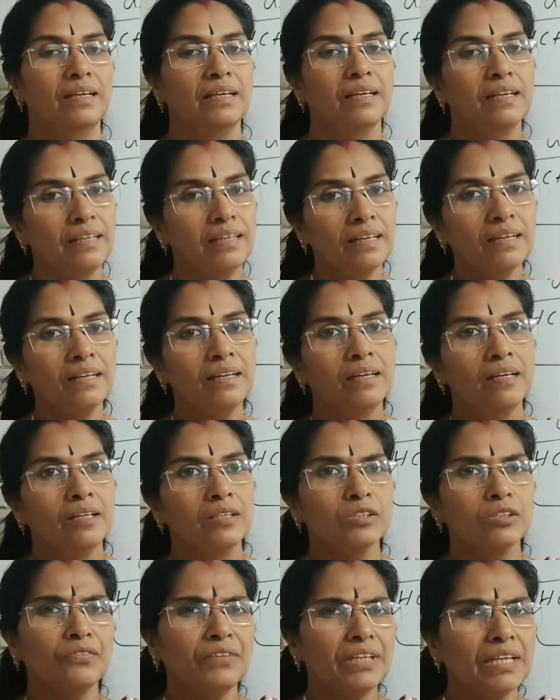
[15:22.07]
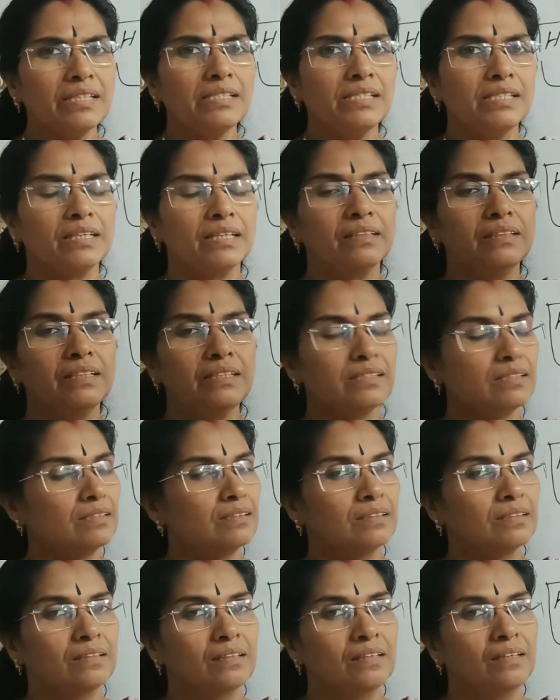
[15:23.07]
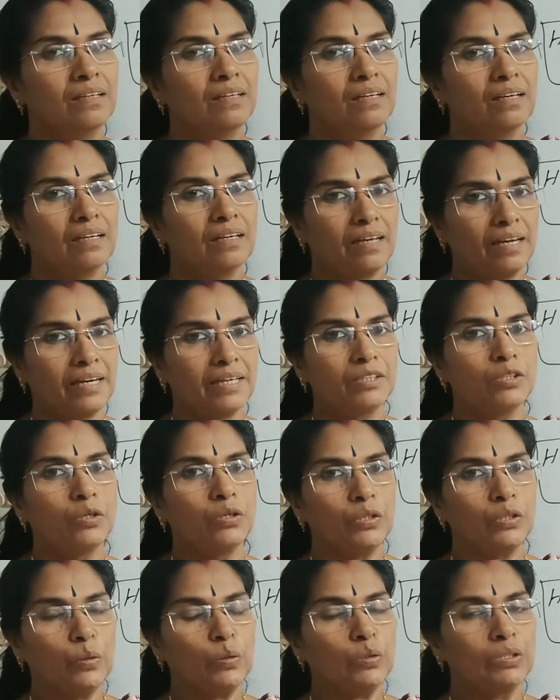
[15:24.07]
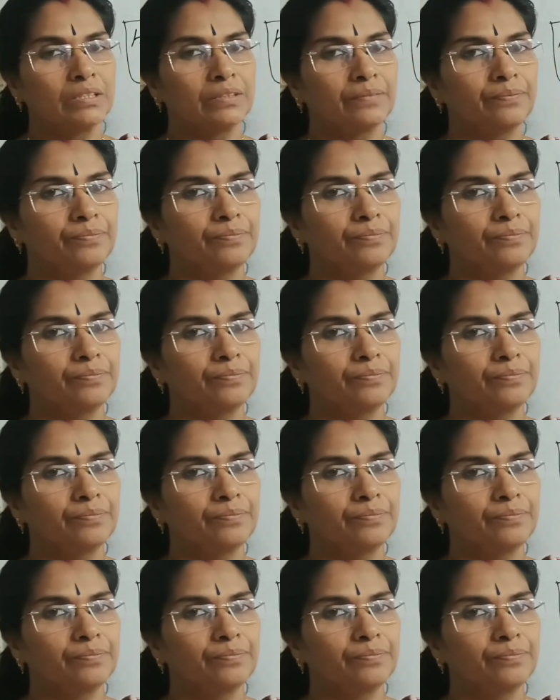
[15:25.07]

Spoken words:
Clear? So we can check this correct or not.